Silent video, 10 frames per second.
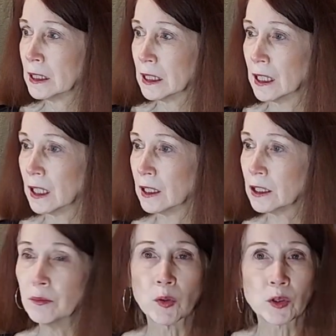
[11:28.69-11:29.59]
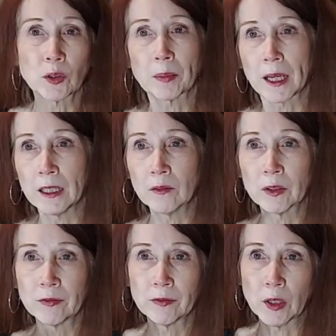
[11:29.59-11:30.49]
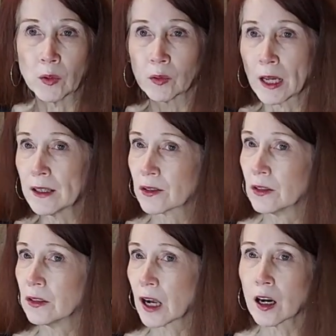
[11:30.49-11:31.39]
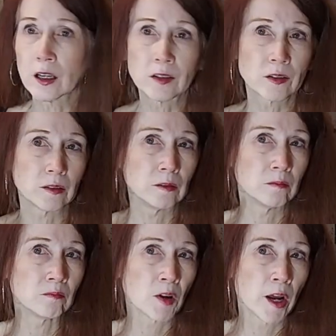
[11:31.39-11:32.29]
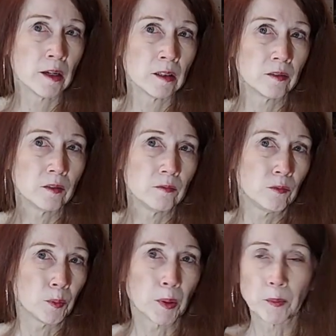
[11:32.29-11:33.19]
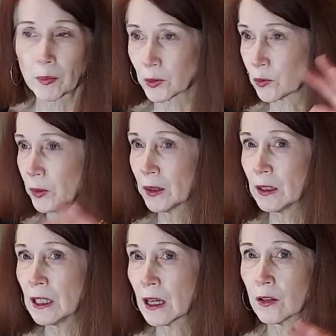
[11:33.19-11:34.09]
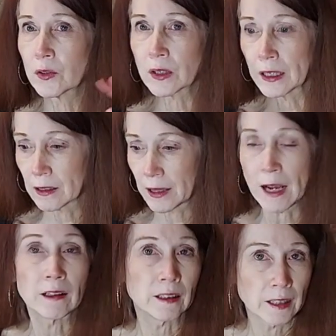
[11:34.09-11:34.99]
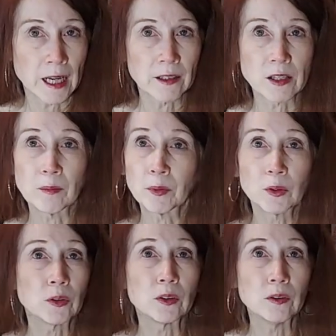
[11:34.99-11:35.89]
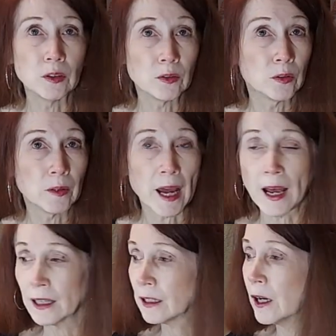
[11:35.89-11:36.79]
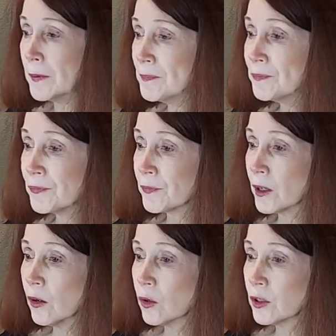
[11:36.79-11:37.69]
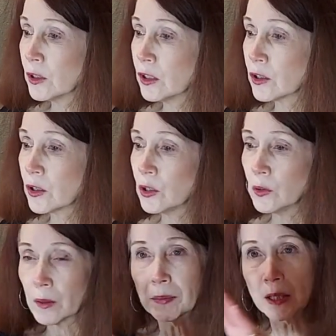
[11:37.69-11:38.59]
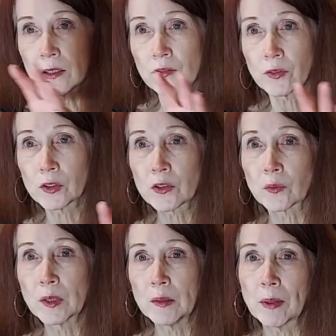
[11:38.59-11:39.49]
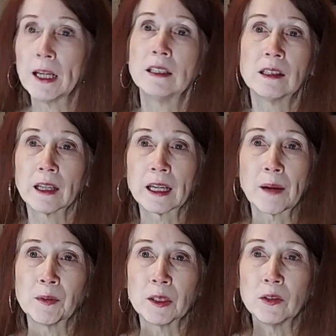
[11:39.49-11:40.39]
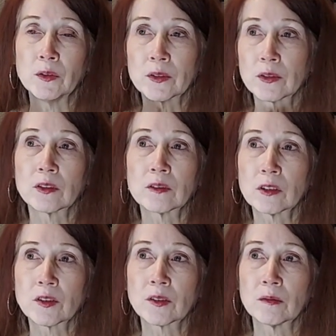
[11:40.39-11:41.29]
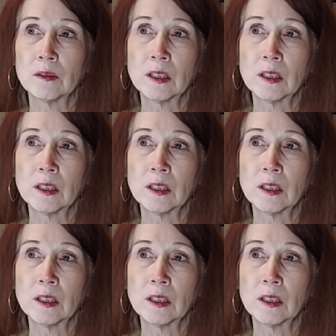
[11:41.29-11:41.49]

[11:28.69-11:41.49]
emotional painting with, you know, lights and darks and the purples with the yellows, like that example, you could do that. Or you could just do a peaceful, serene painting like I'm going to do. This is just